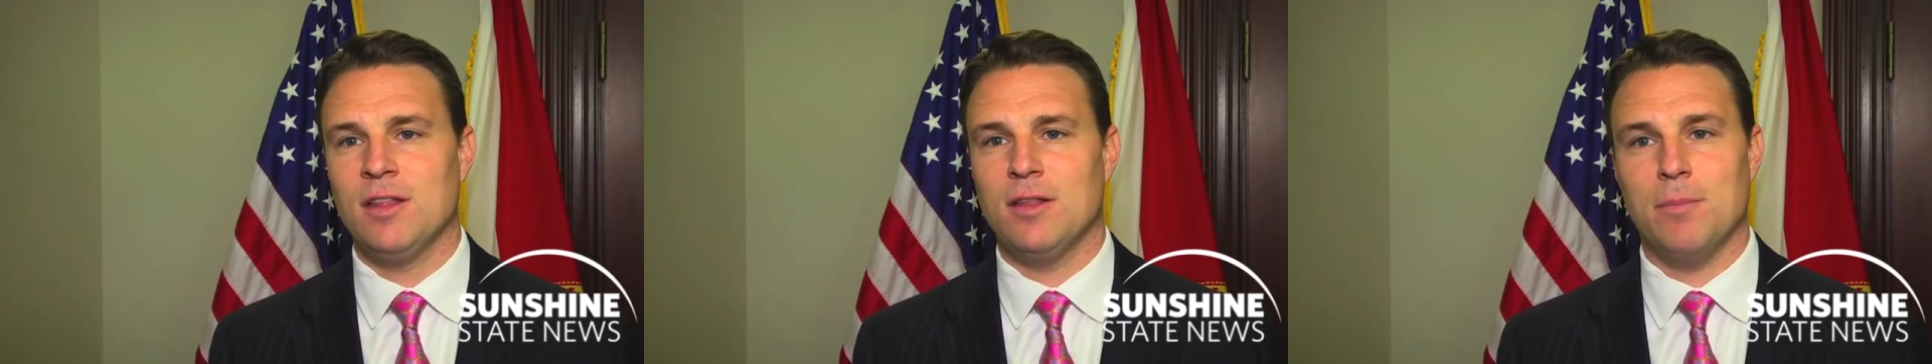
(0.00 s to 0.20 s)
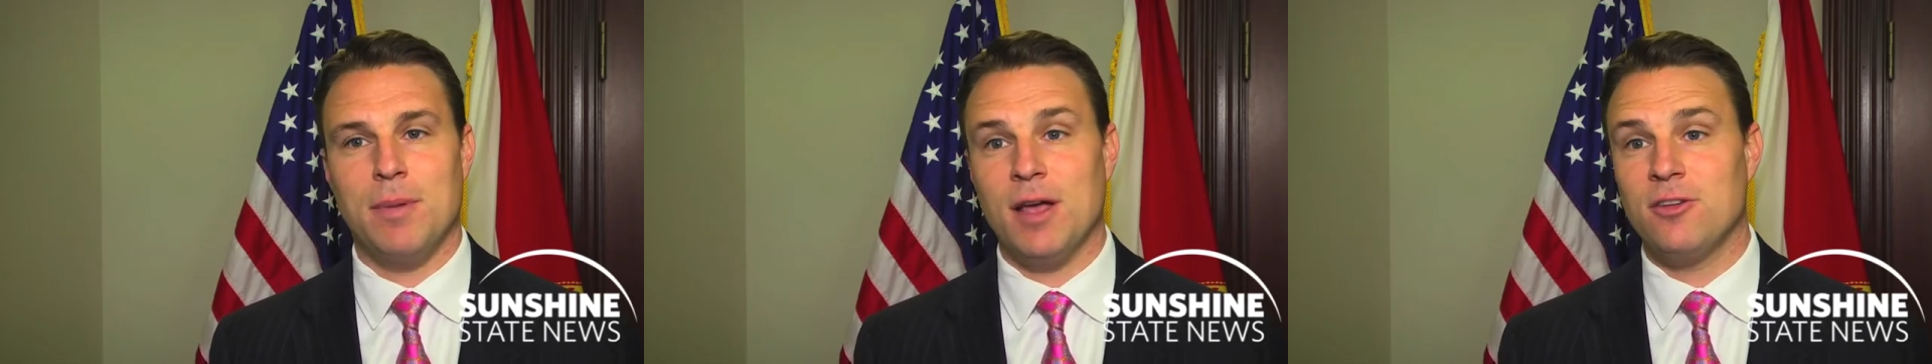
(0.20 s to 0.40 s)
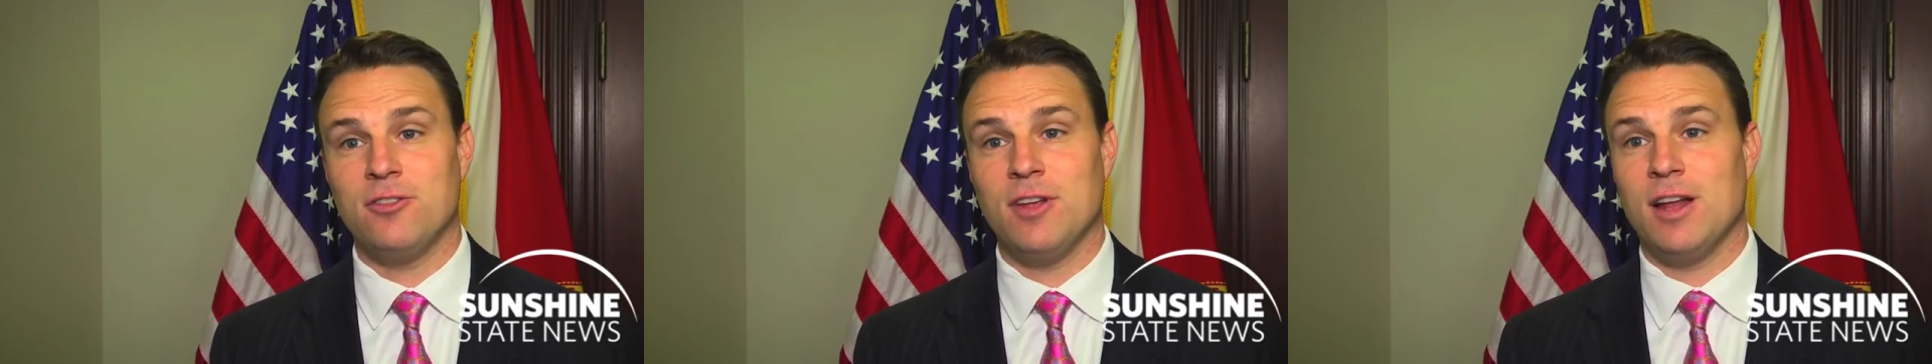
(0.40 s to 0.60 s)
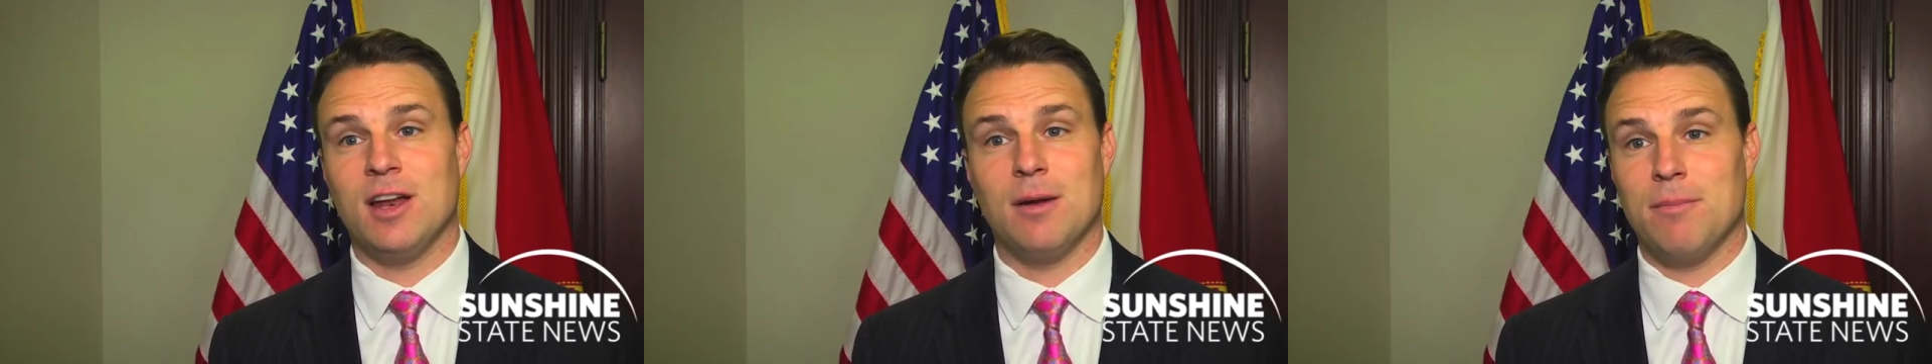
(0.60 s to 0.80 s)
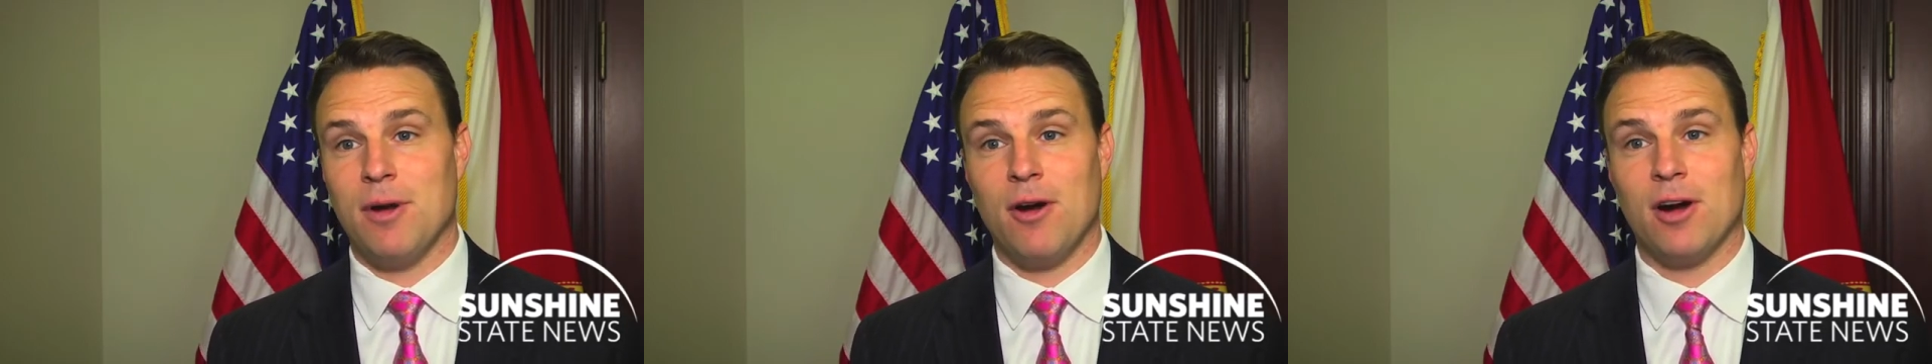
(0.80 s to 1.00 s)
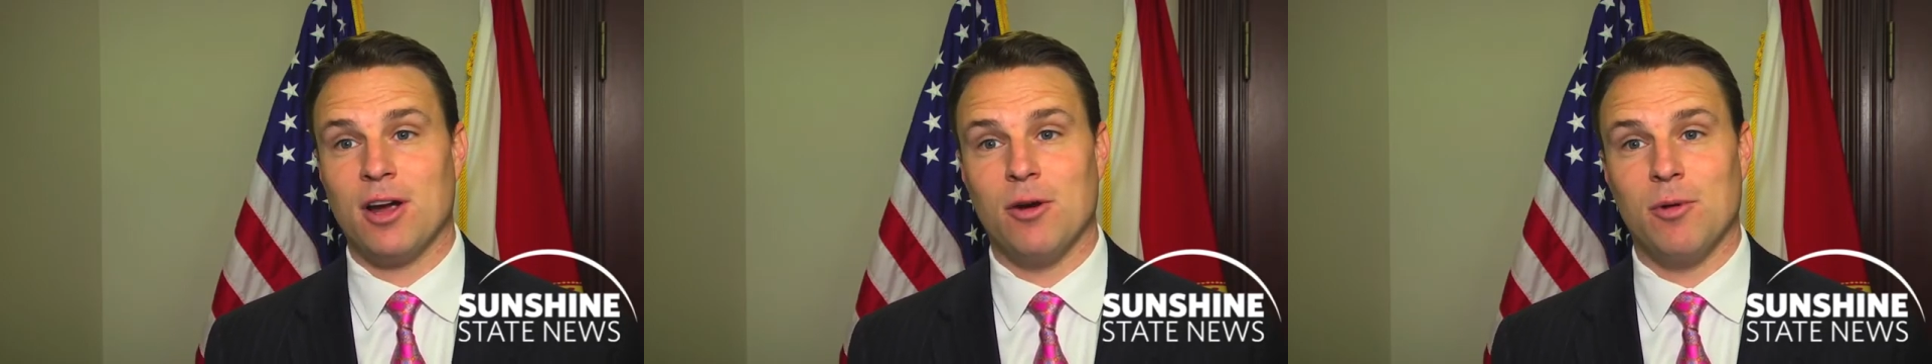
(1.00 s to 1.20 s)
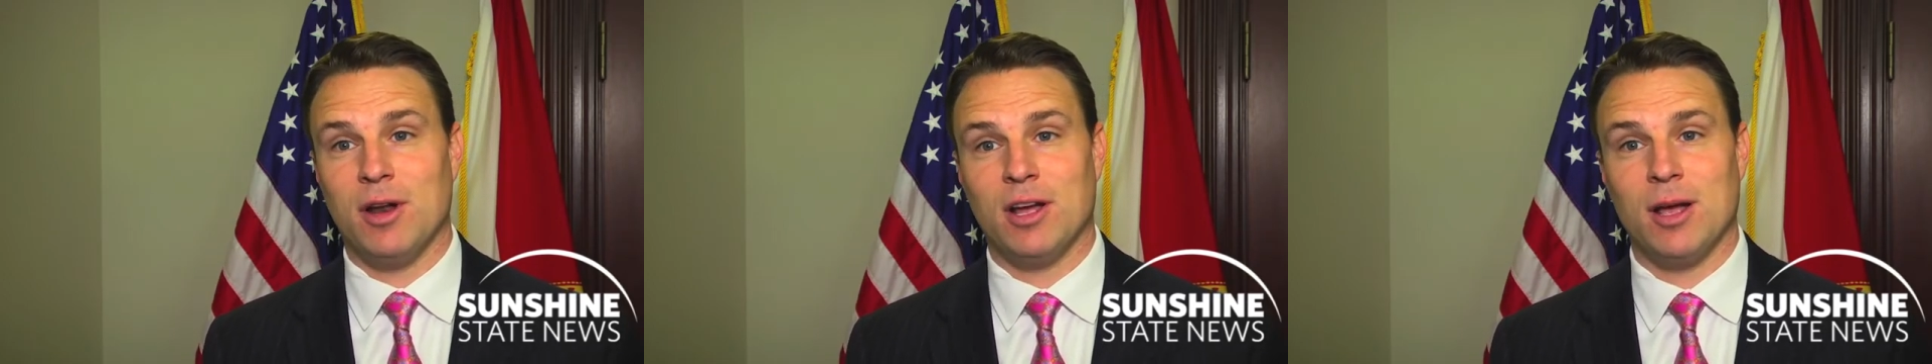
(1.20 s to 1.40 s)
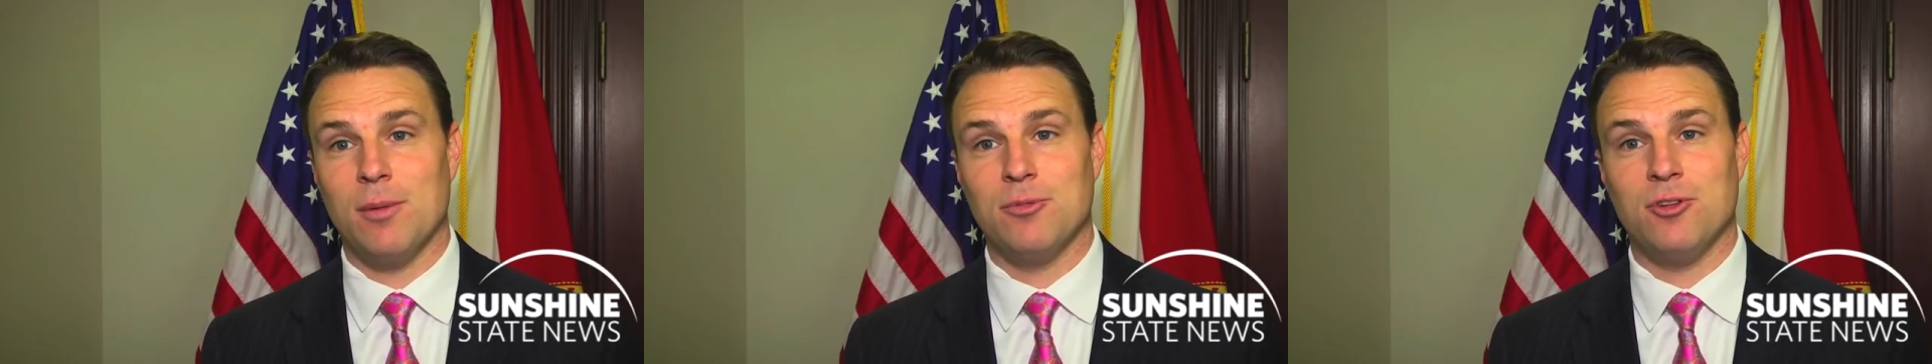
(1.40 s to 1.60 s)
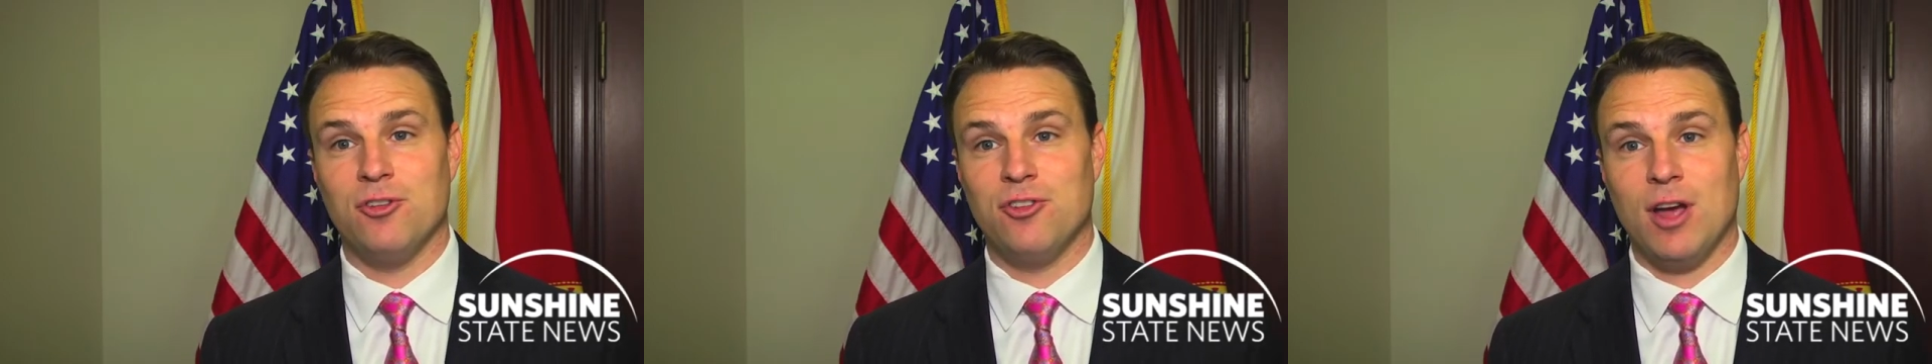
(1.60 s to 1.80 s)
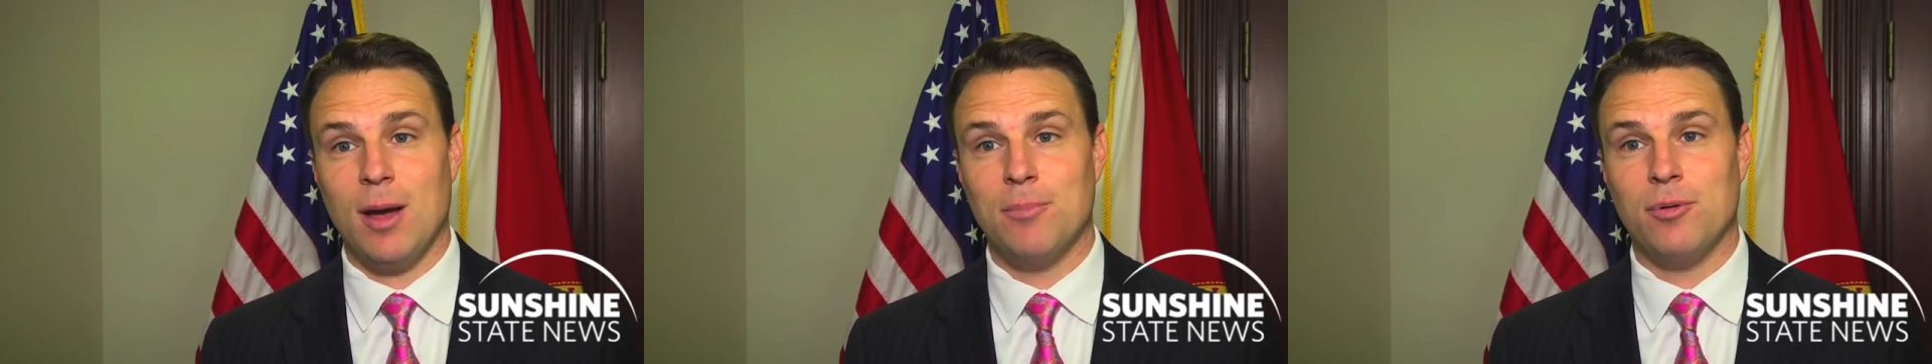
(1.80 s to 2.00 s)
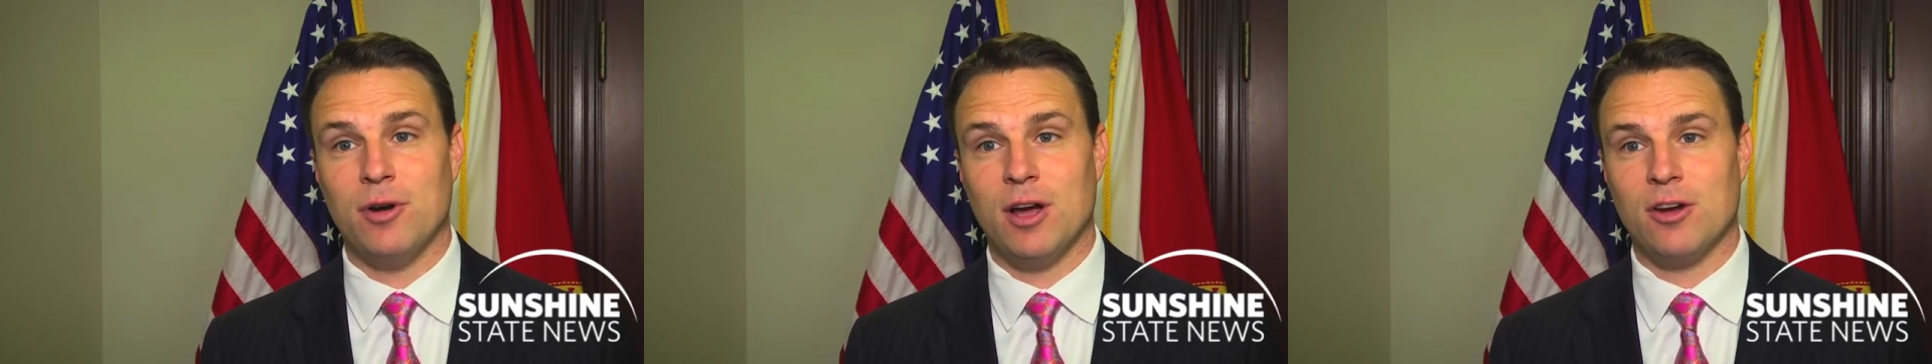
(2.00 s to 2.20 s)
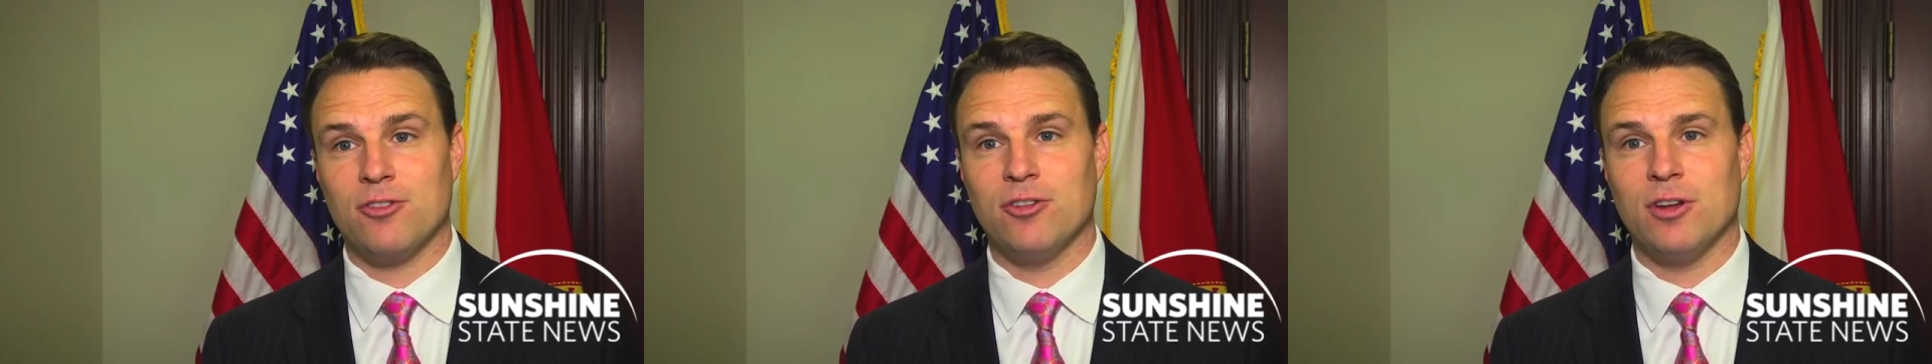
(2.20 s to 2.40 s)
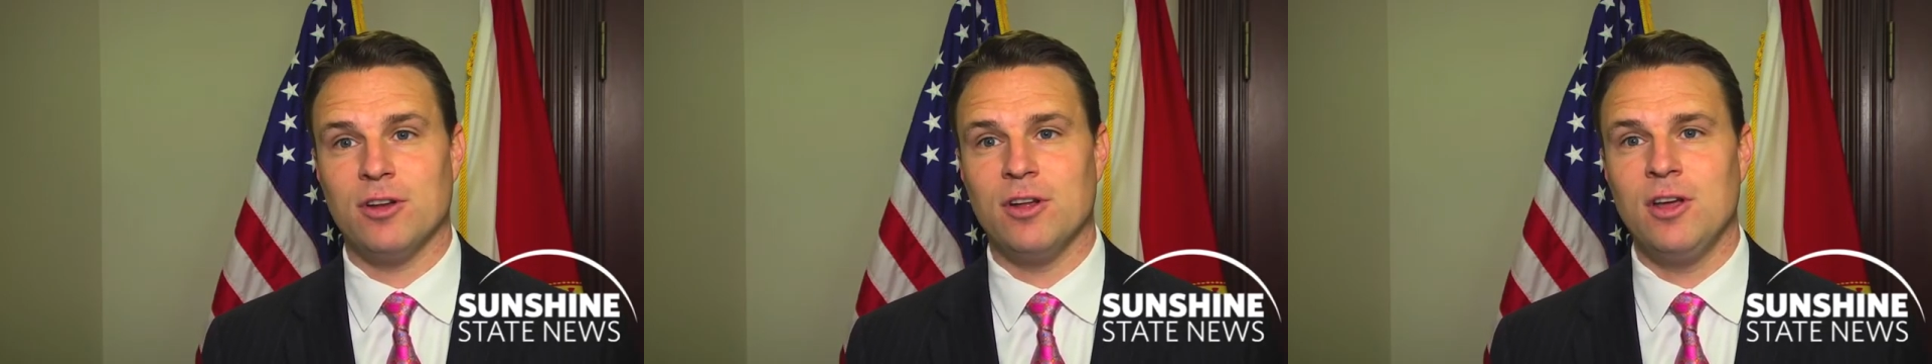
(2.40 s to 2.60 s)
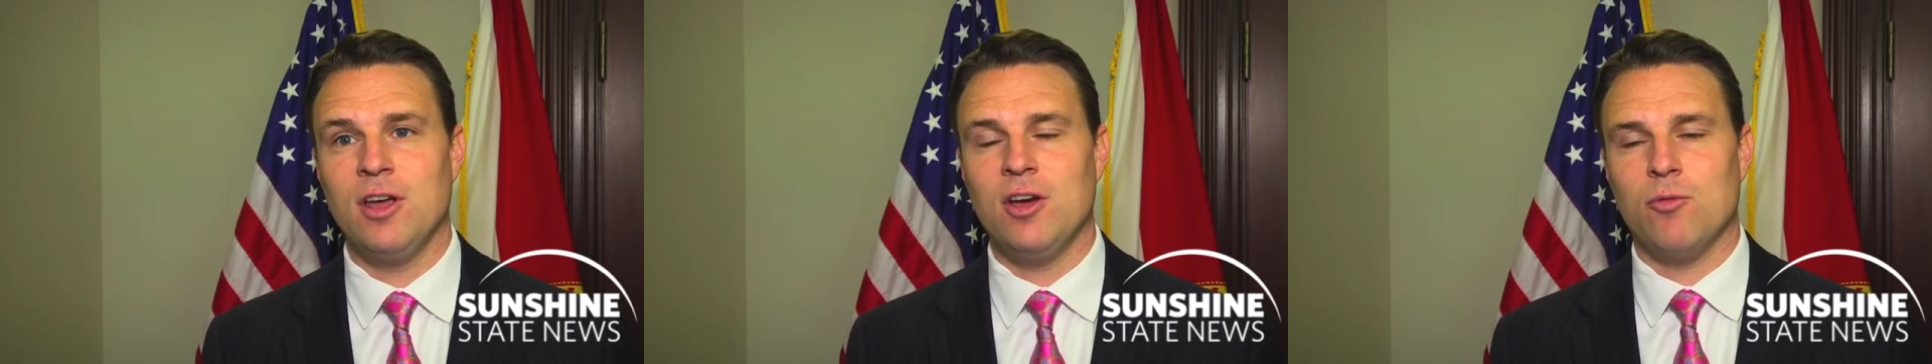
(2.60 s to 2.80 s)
the best state in America when it comes to job production,